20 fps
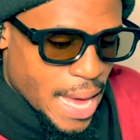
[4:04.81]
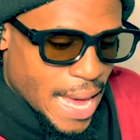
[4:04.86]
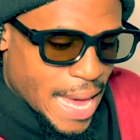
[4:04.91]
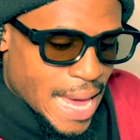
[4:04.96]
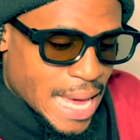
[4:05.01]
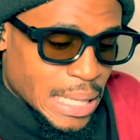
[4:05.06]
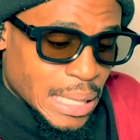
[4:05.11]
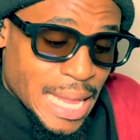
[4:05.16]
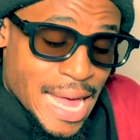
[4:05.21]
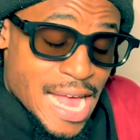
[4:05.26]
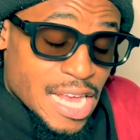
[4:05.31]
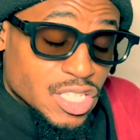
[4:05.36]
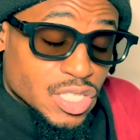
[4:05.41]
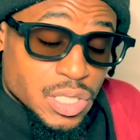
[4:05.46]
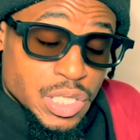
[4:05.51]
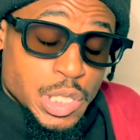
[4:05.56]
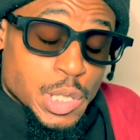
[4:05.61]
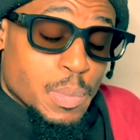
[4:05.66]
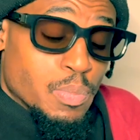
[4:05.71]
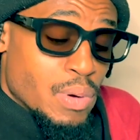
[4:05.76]
And
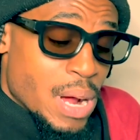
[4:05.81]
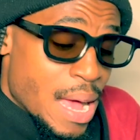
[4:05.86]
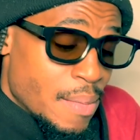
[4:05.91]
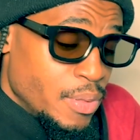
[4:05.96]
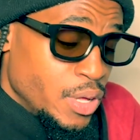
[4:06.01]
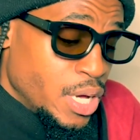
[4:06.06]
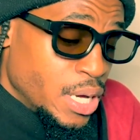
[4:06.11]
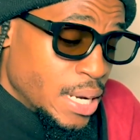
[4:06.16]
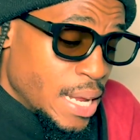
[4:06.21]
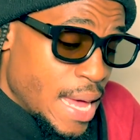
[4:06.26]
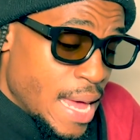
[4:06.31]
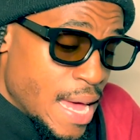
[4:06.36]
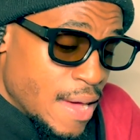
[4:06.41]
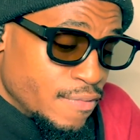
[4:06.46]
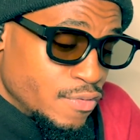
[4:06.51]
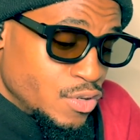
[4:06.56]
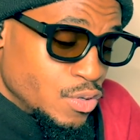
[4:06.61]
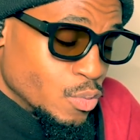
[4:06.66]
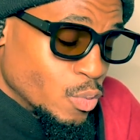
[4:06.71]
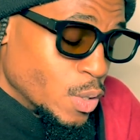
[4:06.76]
lastly, you're probably going to
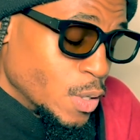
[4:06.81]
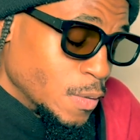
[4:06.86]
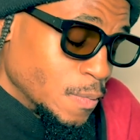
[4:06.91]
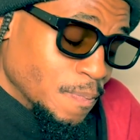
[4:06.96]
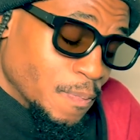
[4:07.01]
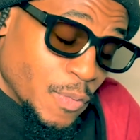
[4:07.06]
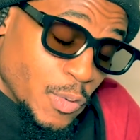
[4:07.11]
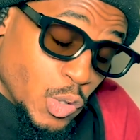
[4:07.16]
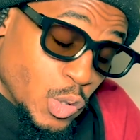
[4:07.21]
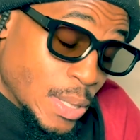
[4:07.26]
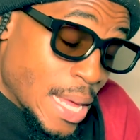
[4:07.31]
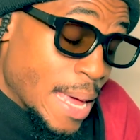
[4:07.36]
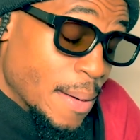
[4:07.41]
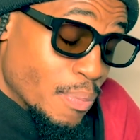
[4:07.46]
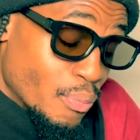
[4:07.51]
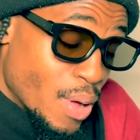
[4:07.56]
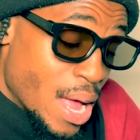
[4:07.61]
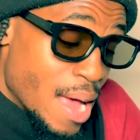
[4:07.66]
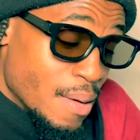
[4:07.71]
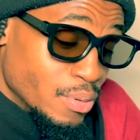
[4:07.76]
have to, well, not
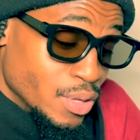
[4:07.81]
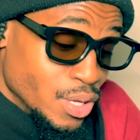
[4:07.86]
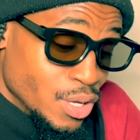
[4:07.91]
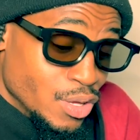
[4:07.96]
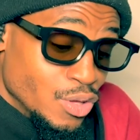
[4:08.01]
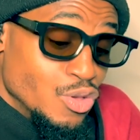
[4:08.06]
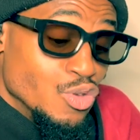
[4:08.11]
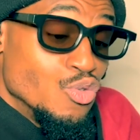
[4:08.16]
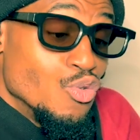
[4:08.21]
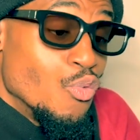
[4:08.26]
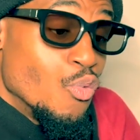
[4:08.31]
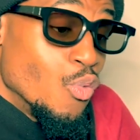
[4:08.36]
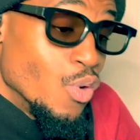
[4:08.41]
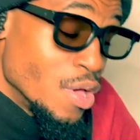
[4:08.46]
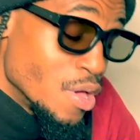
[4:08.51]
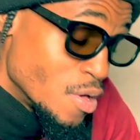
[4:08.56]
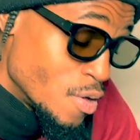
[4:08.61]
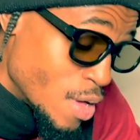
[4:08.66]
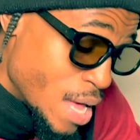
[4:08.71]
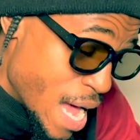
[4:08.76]
probably, you
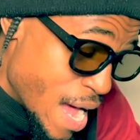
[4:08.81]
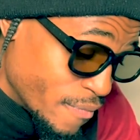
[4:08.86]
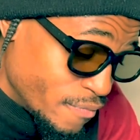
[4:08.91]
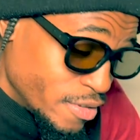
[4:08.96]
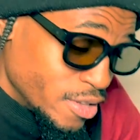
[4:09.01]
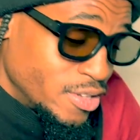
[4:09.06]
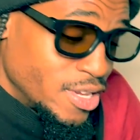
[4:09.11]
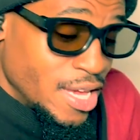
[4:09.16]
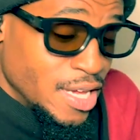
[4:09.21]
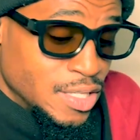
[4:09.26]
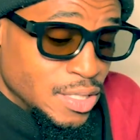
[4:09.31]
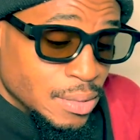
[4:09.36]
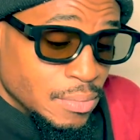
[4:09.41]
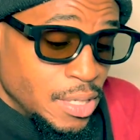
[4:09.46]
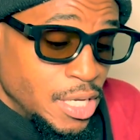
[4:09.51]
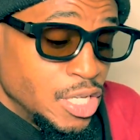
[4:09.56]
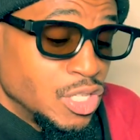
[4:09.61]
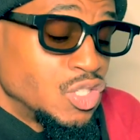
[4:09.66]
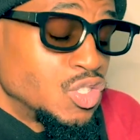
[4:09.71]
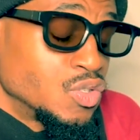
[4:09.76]
will have to take some
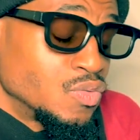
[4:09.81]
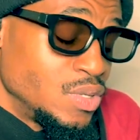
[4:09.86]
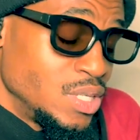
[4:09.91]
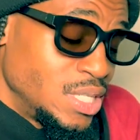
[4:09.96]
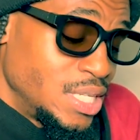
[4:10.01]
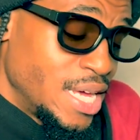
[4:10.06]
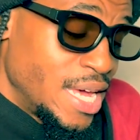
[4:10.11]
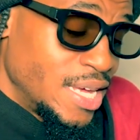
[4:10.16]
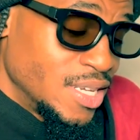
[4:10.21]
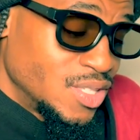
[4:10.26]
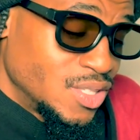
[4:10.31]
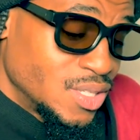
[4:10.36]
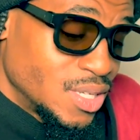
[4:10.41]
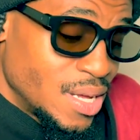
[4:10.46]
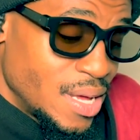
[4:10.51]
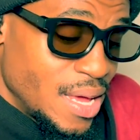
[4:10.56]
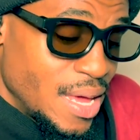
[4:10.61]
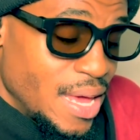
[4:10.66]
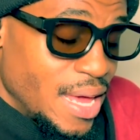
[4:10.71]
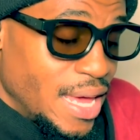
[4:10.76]
history tests
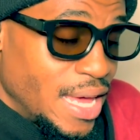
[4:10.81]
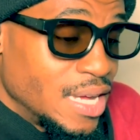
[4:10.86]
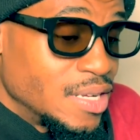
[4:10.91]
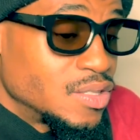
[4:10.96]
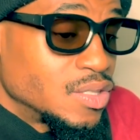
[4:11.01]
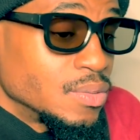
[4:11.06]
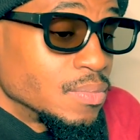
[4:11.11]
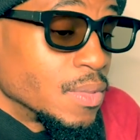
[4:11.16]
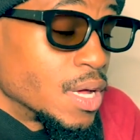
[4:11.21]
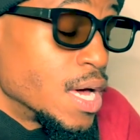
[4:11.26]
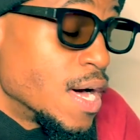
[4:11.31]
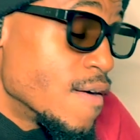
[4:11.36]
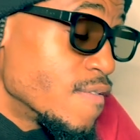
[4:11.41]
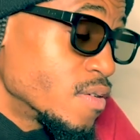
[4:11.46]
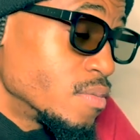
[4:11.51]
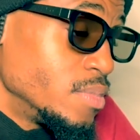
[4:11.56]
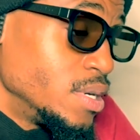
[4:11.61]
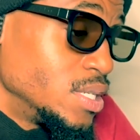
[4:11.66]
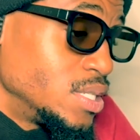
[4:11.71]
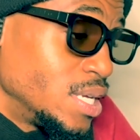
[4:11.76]
and some
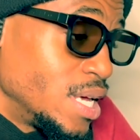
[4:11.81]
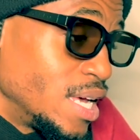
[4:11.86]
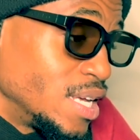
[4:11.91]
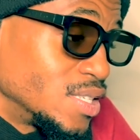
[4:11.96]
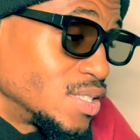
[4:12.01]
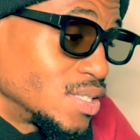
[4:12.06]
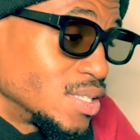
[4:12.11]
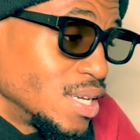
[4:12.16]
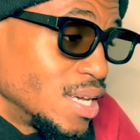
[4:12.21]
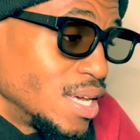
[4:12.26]
government tests,